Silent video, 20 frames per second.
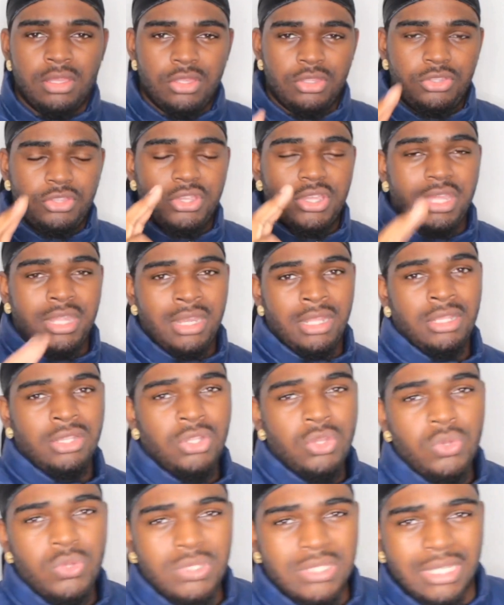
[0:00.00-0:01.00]
you're gonna
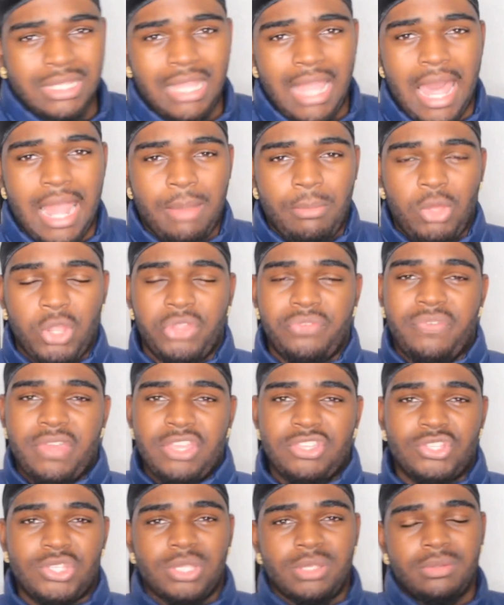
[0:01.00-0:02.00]
lose a lot of
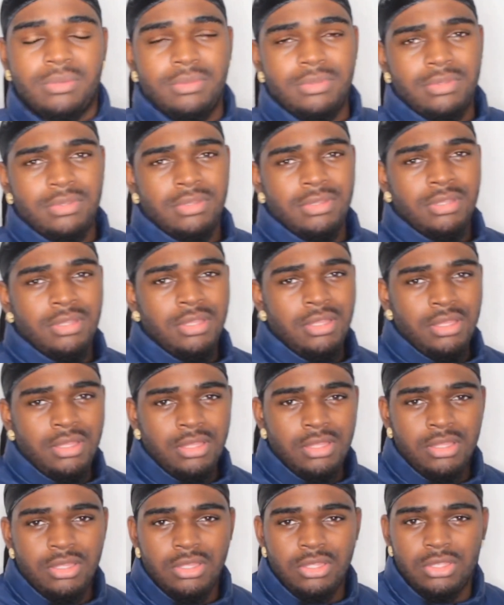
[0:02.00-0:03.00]
motivation.
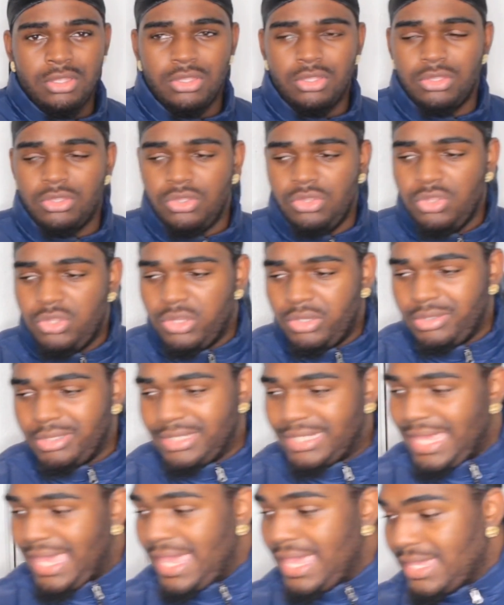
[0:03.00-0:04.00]
You're gonna
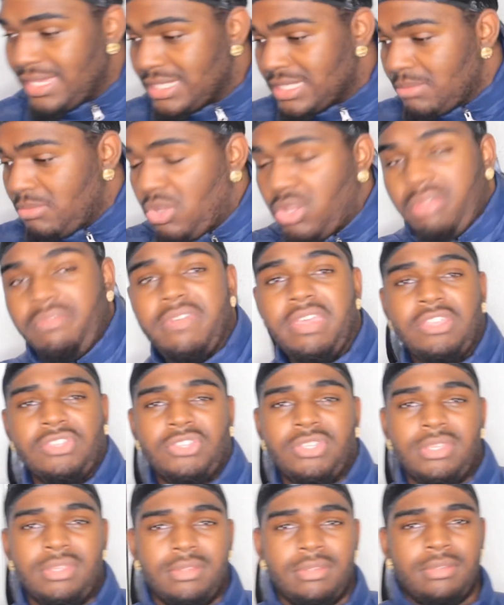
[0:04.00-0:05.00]
gain some
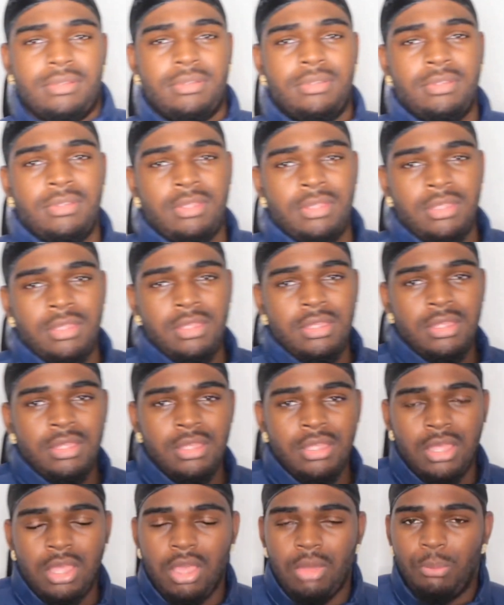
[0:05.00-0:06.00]
motivation.
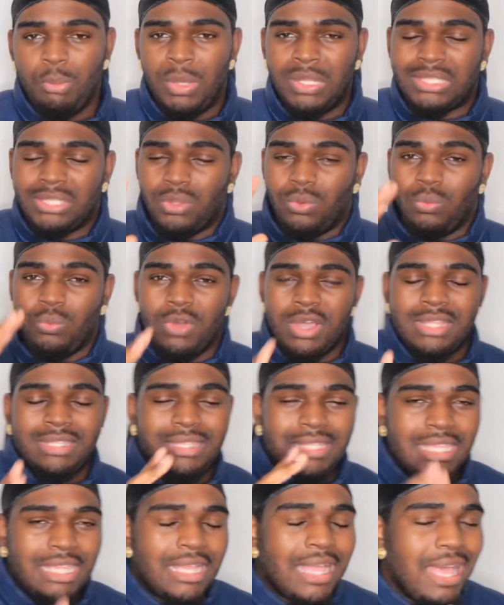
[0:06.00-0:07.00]
But the one
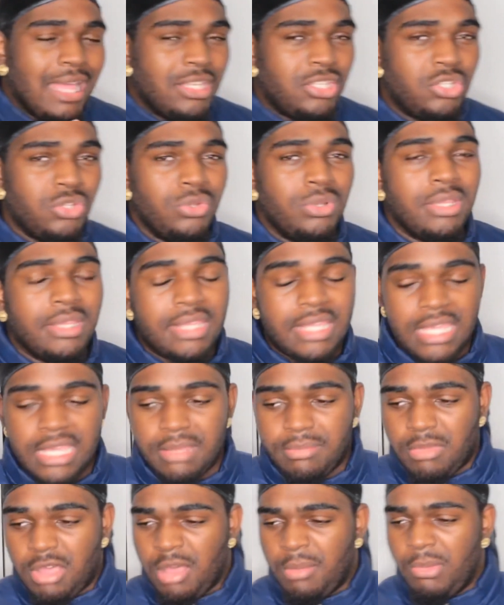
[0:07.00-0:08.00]
thing I do to
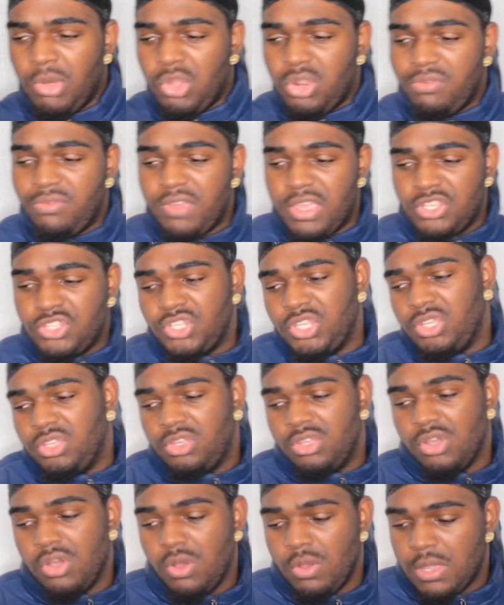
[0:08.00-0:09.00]
keep my motivation
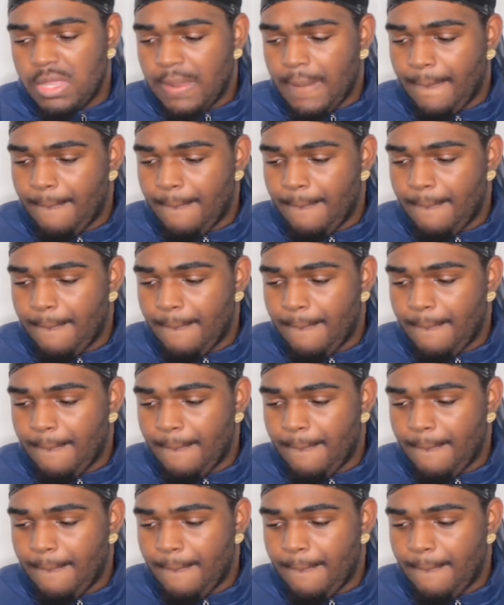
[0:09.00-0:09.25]
going